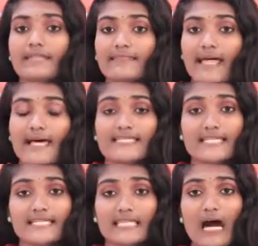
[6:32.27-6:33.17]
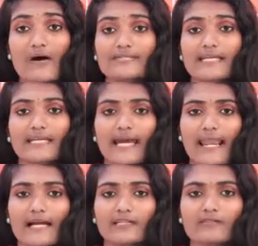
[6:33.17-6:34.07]
the 6,000
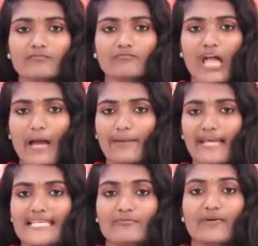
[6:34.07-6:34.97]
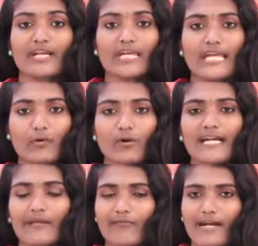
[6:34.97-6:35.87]
Kalan families were
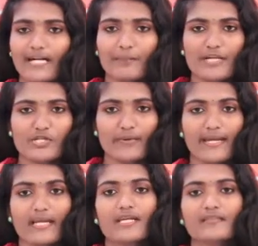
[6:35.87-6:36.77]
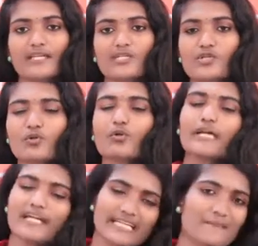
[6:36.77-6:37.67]
equally divided between the two
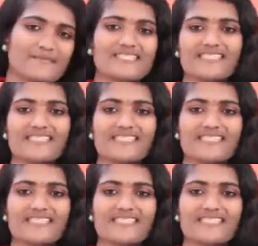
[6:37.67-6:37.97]
kingdoms.